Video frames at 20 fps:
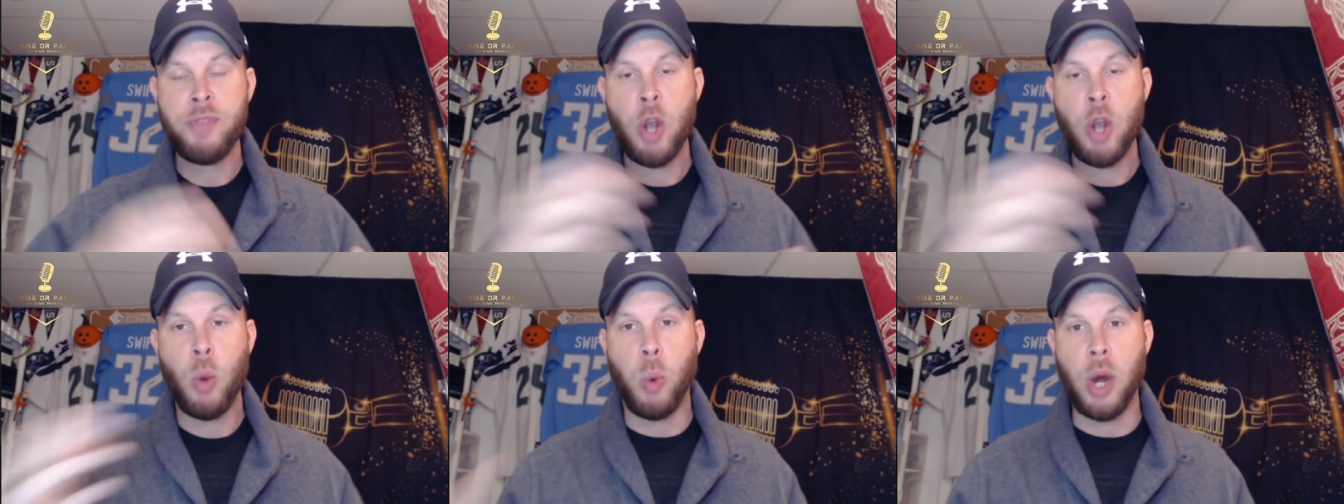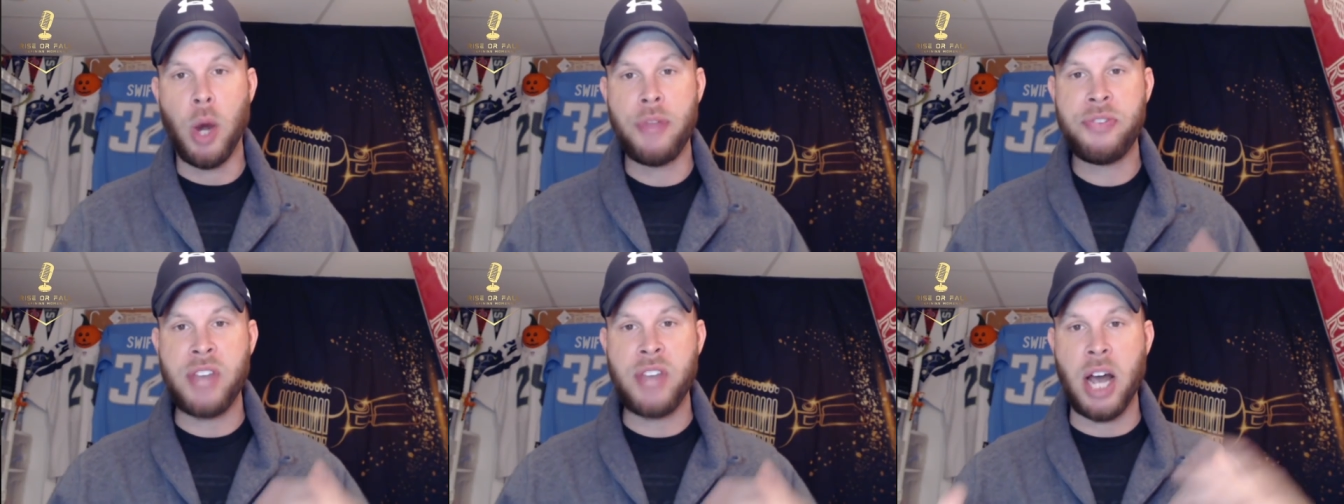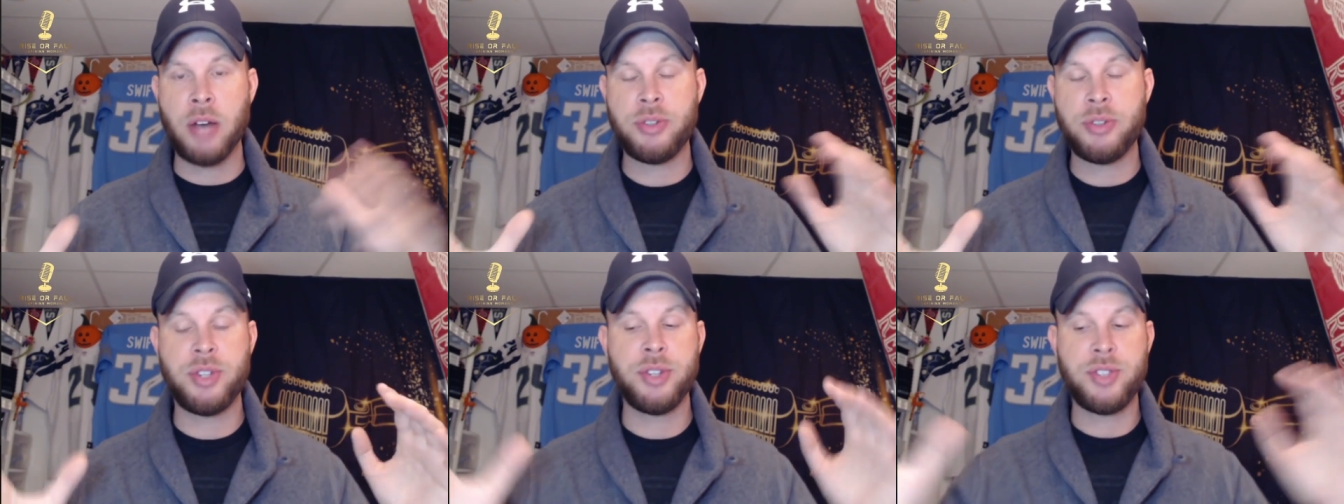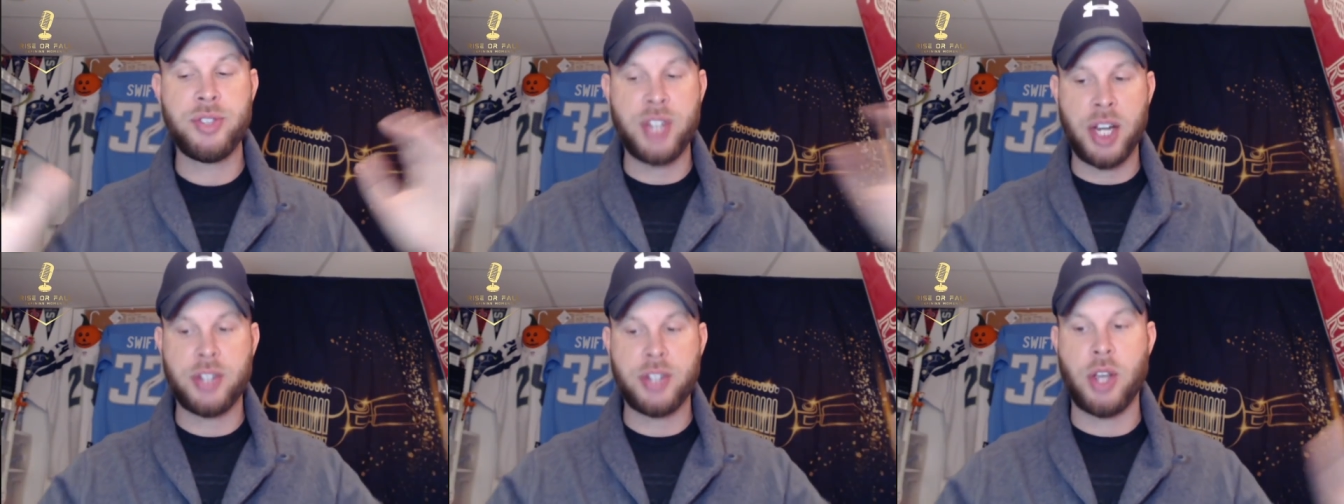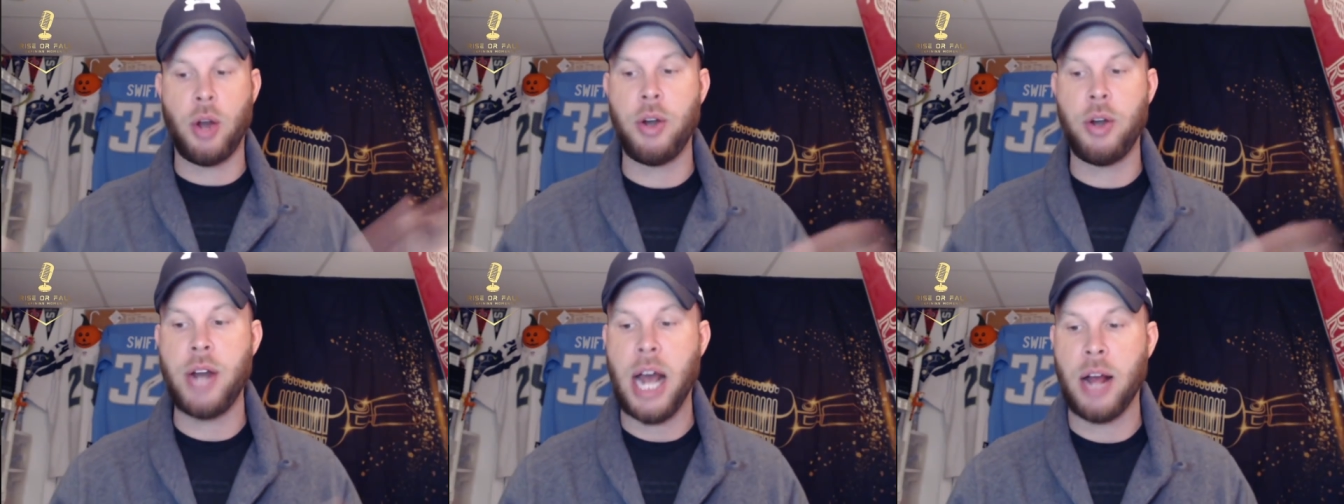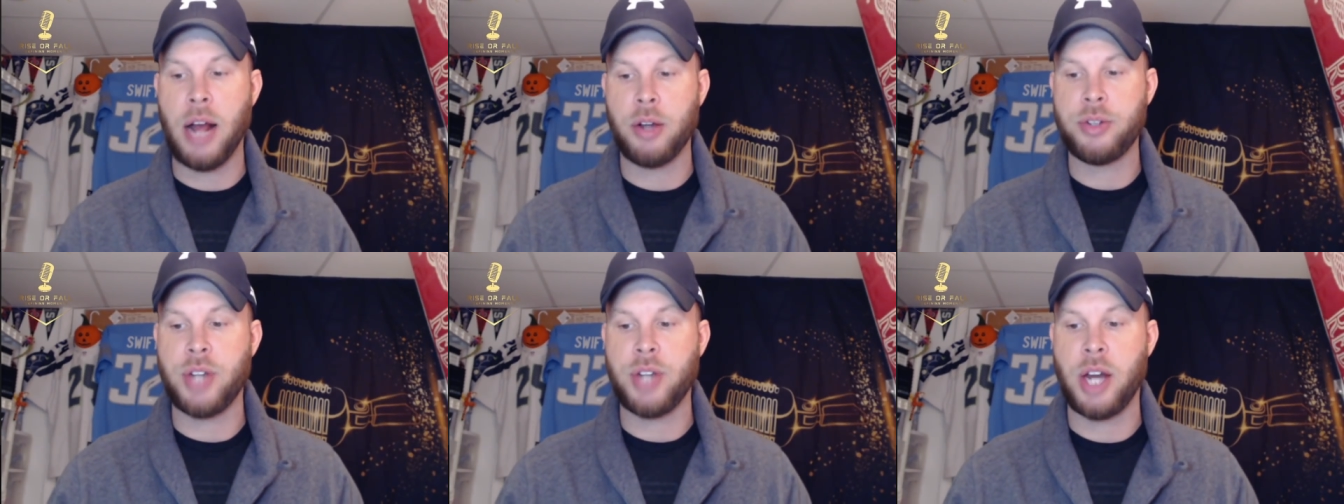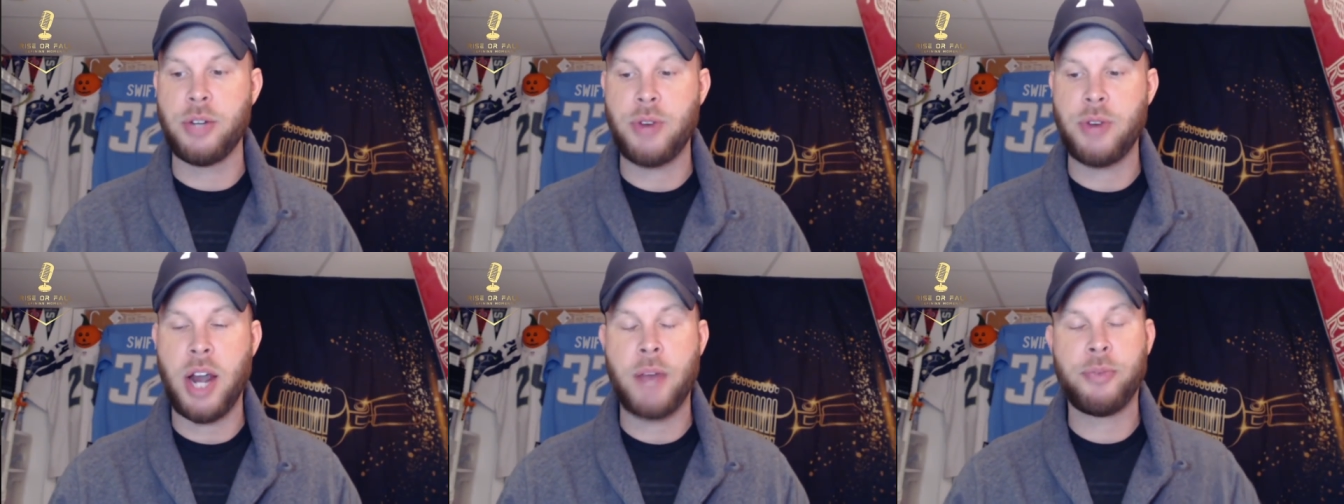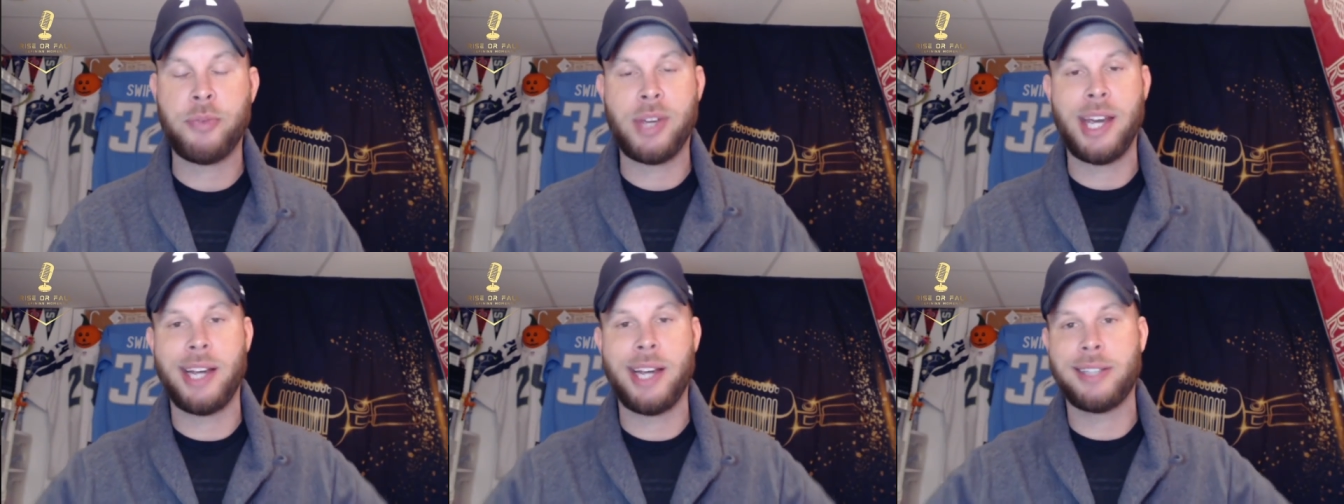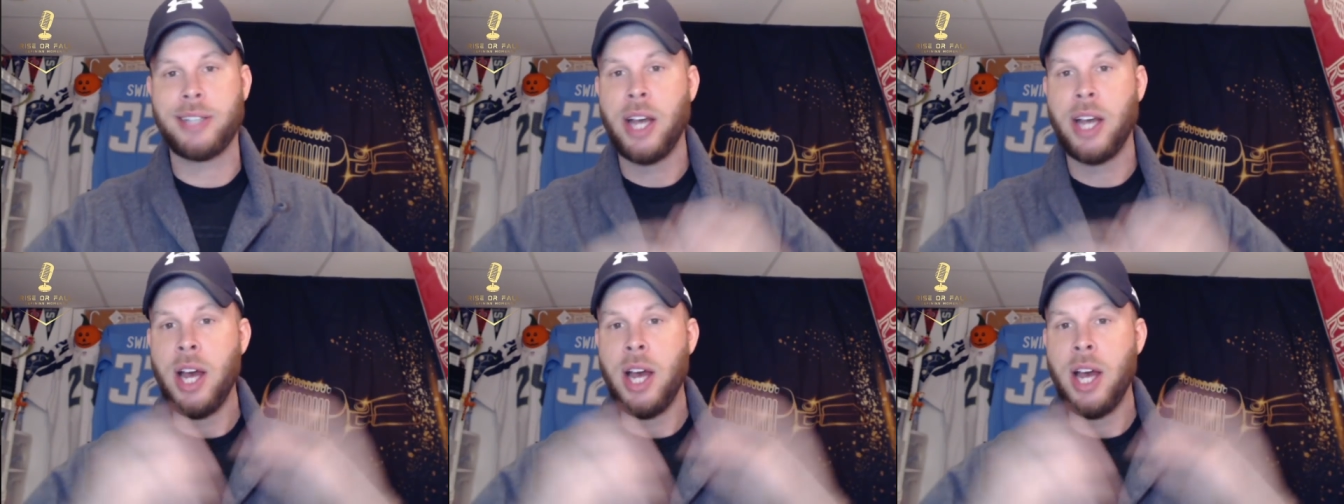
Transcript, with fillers: one thousand six hundred dollars on DraftKings.